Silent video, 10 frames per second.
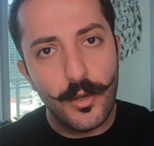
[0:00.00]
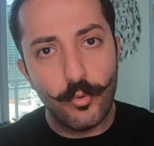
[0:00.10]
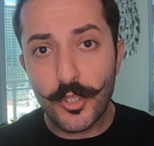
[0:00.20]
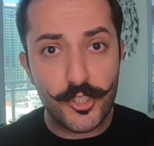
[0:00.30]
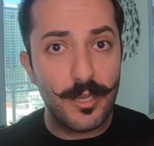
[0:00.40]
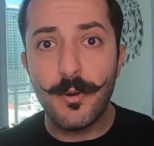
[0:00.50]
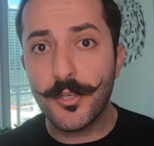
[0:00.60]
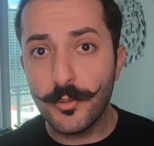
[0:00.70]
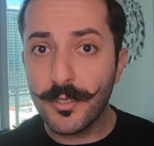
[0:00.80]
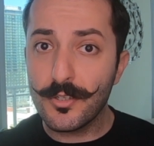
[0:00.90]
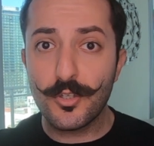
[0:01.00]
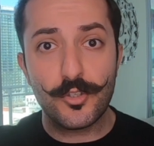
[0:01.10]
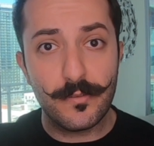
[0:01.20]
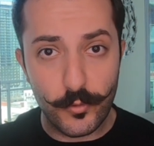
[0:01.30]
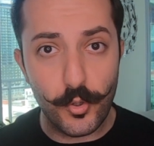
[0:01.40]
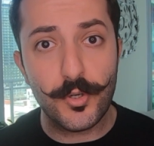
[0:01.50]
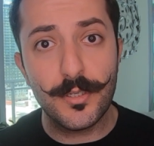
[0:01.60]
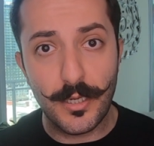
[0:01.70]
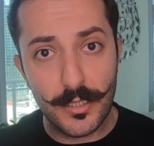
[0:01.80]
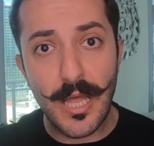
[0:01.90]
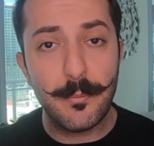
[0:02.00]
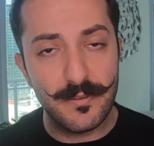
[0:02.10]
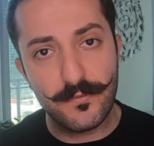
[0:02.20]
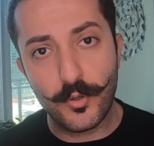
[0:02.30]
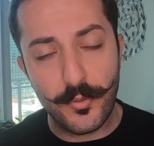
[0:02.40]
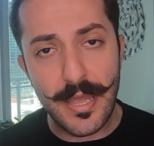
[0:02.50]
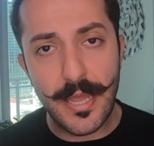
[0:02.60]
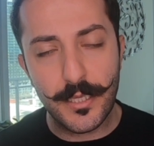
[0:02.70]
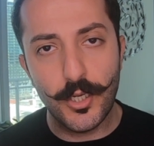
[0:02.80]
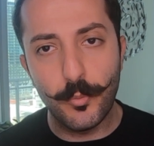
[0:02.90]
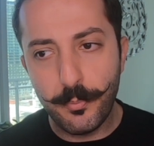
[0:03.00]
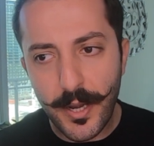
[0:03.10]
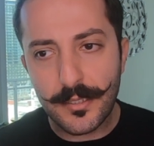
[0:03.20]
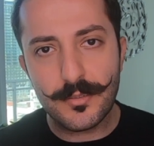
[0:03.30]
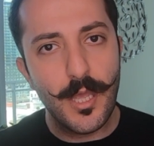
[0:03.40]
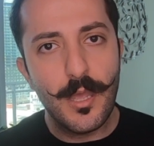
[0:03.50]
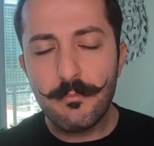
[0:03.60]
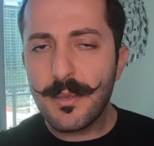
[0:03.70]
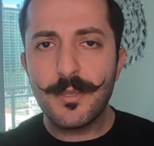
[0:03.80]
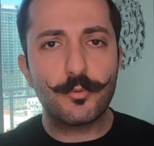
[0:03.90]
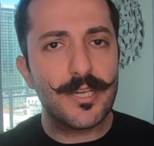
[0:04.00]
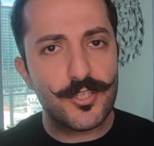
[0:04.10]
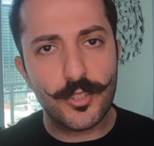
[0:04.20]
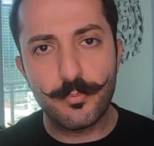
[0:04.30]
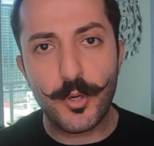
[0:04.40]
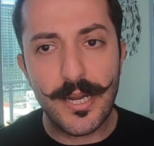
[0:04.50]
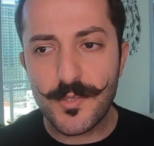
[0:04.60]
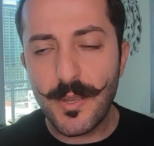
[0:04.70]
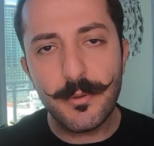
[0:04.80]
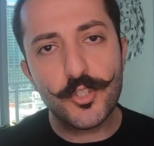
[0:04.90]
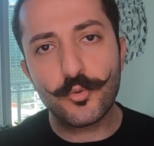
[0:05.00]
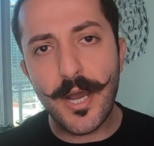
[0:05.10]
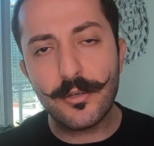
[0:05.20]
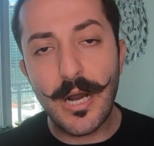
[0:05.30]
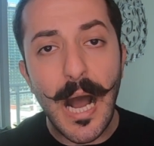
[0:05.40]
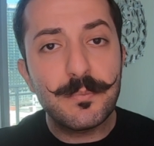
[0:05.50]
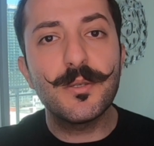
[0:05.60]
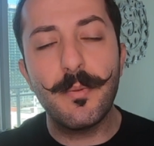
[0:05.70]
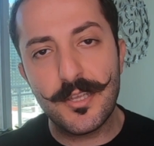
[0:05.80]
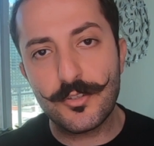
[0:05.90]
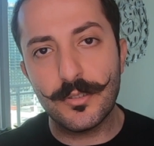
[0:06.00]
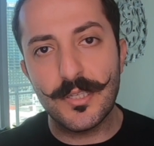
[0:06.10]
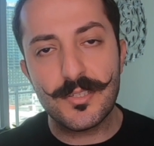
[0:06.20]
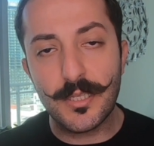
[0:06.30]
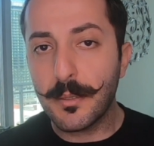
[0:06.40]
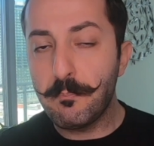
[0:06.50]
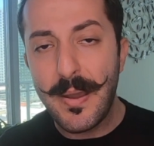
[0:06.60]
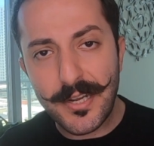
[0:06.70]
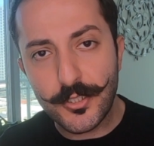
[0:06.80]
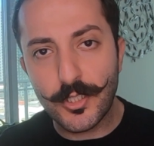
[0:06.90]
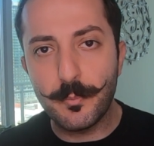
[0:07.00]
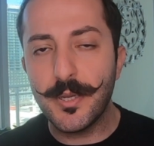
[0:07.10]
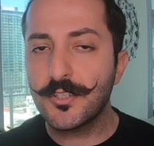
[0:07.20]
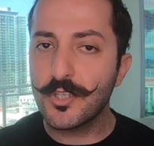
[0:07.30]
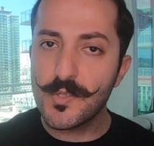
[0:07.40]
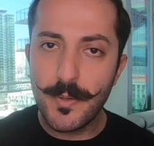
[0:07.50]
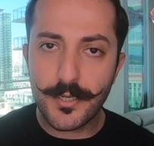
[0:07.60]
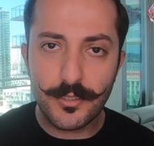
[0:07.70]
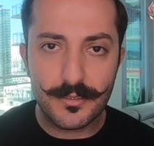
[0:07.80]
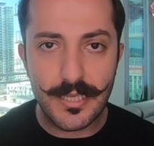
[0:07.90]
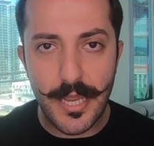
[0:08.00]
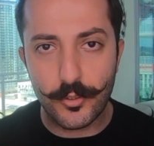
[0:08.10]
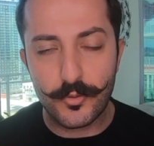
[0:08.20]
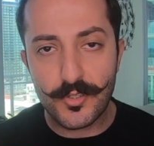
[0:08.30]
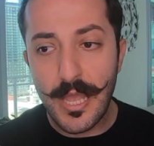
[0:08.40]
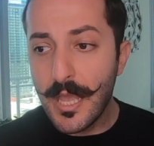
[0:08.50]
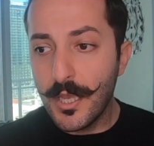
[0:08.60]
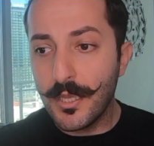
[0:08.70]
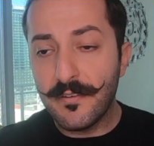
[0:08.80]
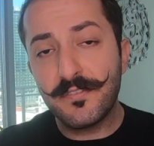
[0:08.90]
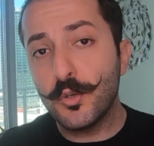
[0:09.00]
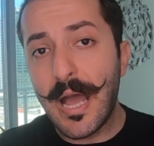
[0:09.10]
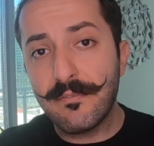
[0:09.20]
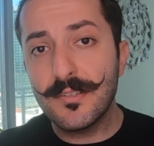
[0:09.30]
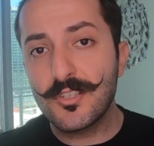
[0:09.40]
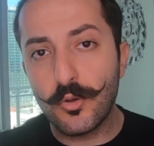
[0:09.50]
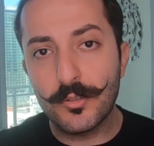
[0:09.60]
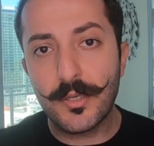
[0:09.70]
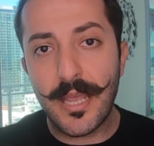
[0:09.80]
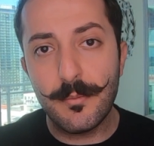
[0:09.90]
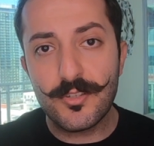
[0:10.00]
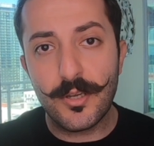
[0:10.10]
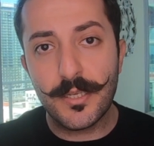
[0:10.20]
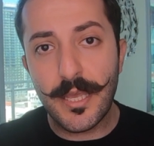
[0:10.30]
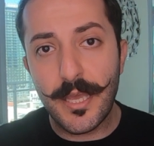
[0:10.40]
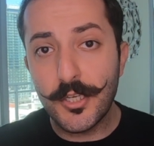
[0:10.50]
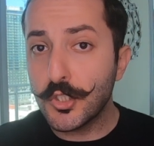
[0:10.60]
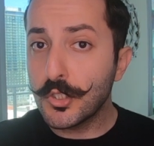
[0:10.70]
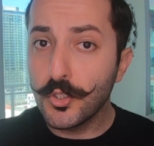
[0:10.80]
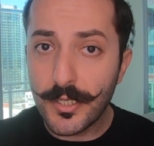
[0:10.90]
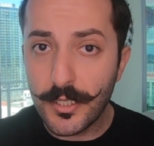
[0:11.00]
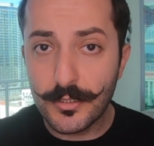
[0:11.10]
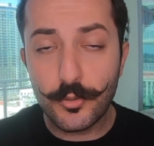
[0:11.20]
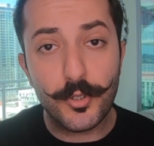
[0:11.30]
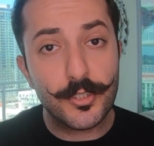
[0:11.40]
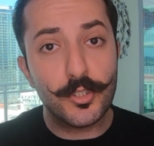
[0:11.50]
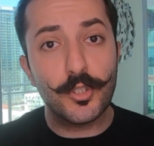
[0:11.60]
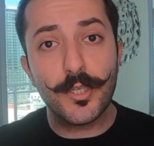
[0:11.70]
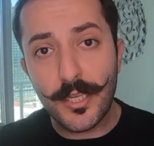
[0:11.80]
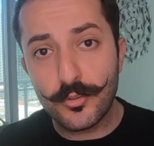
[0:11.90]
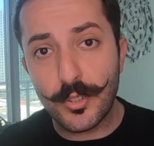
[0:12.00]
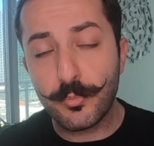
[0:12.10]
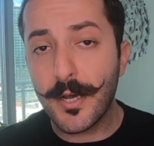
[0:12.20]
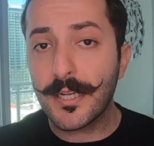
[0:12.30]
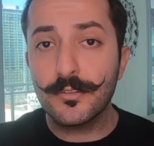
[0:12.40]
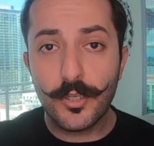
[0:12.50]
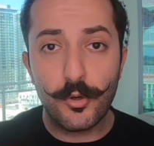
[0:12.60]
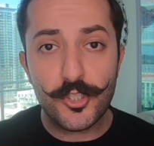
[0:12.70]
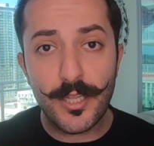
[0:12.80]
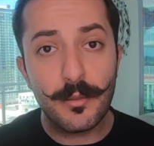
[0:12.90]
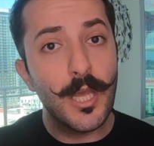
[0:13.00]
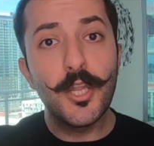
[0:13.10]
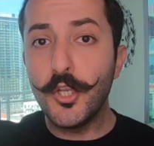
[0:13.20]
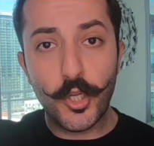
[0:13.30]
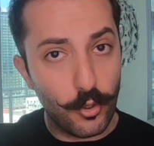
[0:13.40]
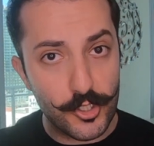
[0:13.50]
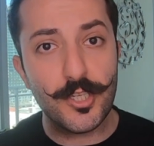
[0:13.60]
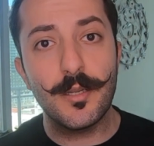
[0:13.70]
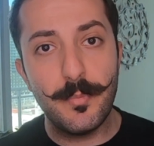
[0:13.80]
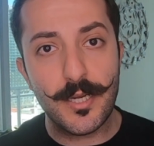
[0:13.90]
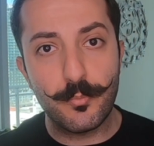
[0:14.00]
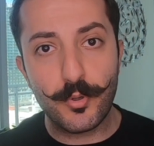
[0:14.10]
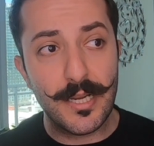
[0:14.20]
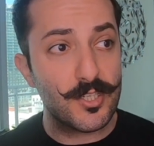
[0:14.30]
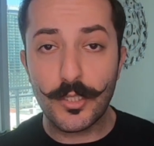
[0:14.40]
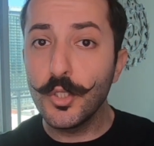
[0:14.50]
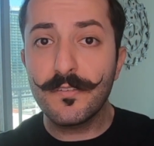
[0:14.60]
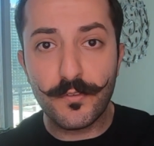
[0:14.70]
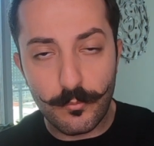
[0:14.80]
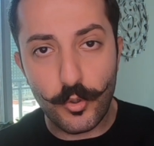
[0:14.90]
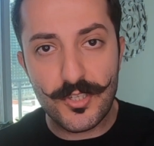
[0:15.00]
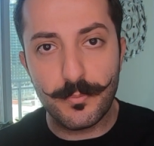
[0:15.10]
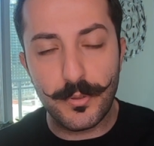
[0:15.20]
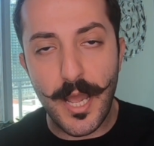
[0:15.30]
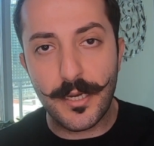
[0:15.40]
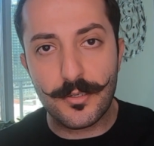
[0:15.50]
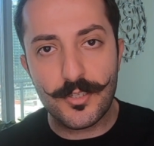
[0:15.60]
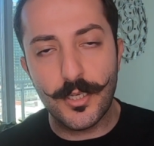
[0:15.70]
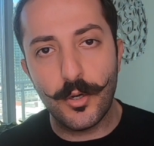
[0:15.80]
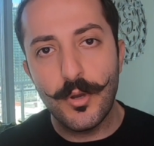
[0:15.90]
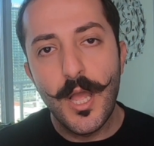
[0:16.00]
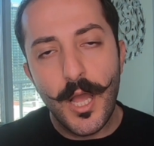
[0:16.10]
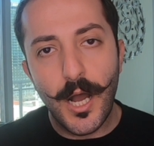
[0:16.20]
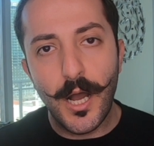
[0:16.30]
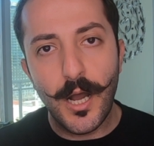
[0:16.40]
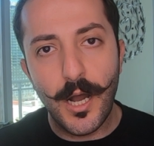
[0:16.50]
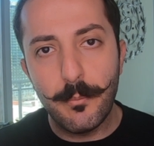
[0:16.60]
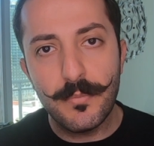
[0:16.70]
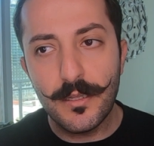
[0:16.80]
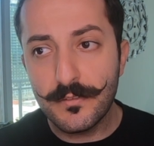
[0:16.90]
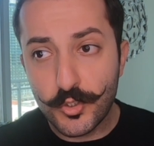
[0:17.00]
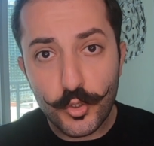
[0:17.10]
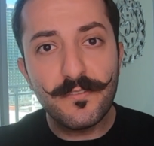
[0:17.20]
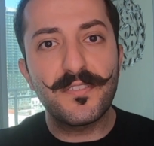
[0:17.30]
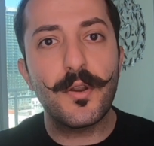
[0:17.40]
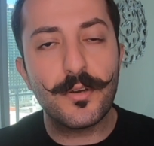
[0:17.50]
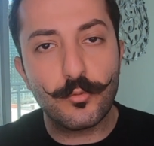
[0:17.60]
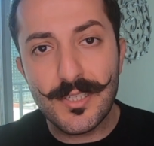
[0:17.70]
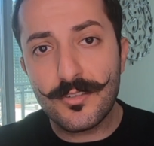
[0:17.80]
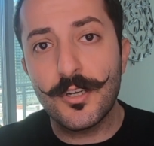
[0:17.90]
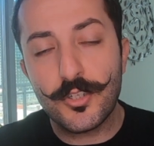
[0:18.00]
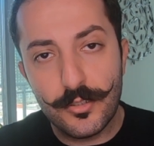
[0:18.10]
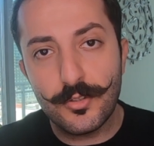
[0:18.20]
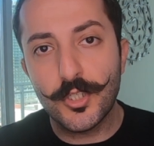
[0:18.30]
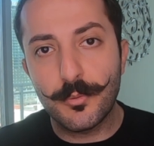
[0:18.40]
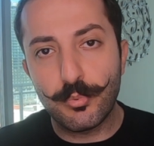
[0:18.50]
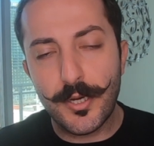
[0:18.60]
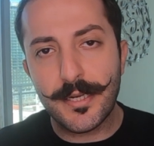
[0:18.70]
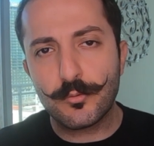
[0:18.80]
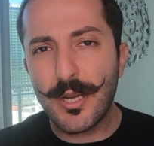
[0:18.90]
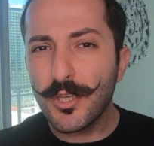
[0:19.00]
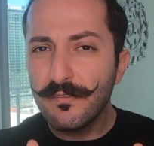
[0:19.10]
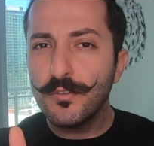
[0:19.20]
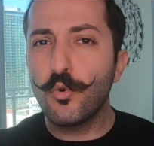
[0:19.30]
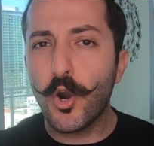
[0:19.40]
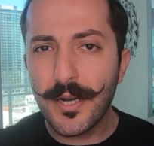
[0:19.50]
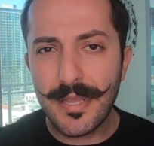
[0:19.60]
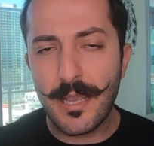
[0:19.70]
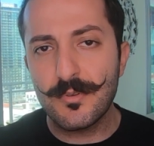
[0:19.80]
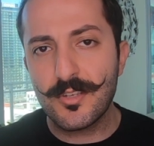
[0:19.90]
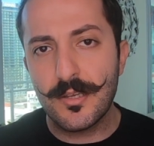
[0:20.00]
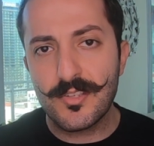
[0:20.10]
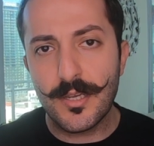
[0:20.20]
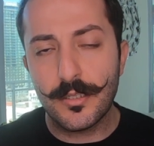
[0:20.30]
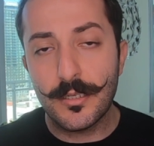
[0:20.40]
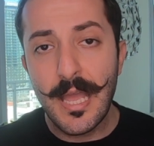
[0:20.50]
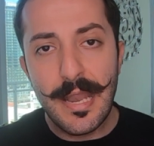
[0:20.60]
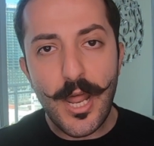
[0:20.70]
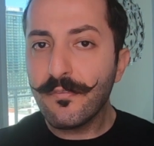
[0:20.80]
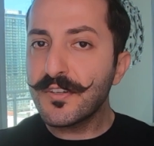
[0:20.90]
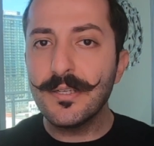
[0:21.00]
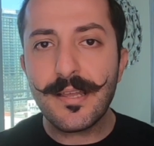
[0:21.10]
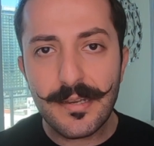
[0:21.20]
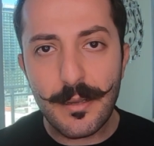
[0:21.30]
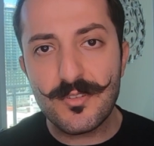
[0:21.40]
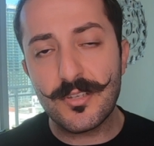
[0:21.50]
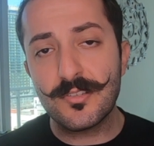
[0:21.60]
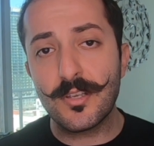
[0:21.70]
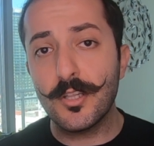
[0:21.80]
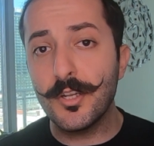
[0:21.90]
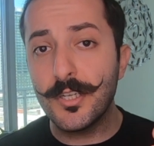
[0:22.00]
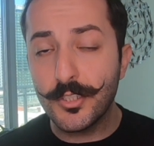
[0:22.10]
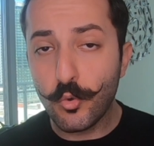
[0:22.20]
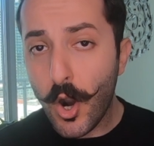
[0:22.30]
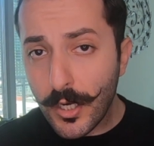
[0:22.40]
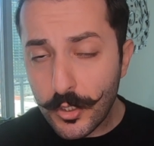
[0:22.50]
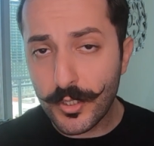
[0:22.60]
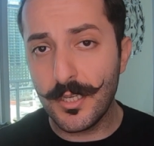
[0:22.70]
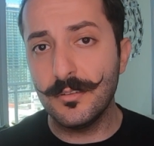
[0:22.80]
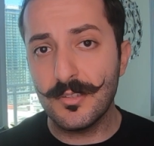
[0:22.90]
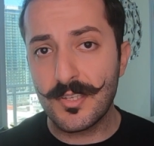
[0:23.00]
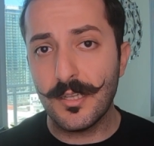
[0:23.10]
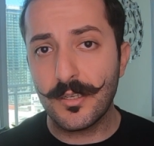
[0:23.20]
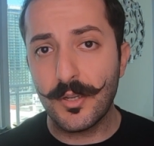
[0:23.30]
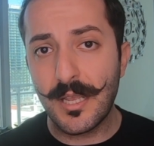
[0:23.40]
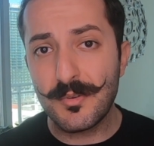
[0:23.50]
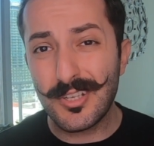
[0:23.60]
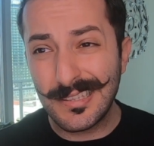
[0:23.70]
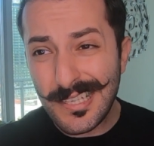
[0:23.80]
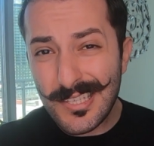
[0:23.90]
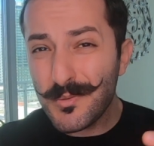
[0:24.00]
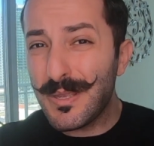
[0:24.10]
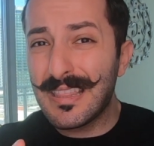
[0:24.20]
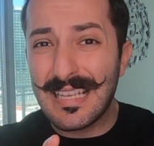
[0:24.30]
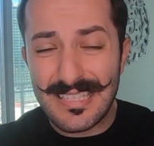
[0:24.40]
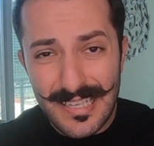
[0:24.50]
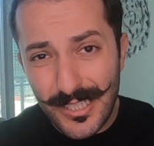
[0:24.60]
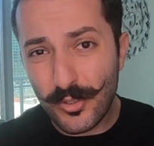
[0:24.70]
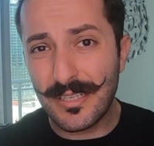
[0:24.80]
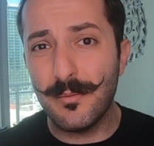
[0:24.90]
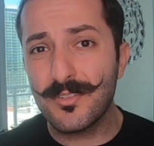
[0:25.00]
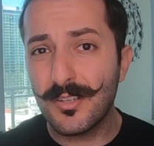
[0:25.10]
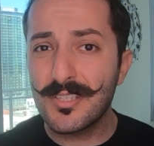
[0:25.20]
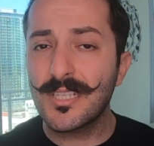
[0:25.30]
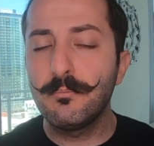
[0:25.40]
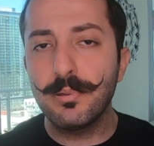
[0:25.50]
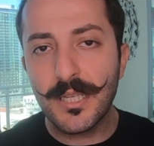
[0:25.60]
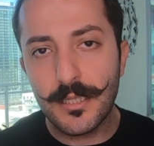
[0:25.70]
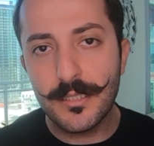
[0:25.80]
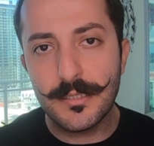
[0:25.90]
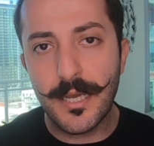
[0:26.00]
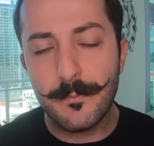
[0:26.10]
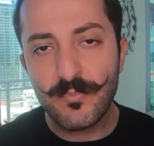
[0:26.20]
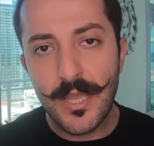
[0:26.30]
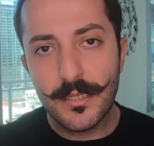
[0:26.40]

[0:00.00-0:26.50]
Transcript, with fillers: Well, shame on you because you should have ordered a lot before that. You know, but maybe raise your price. Maybe try to optimize your listing, better your pictures, better your titles if you haven't sold on Amazon yet and you're looking into it or you're looking into a product negotiating, negotiate a better price. Look for more suppliers, you know? Uh, um, do further research into your product, right? If you are an Amazon seller. Now, if you're not an Amazon seller and you are looking into selling on Amazon, does this mean that selling on Amazon is completely dead?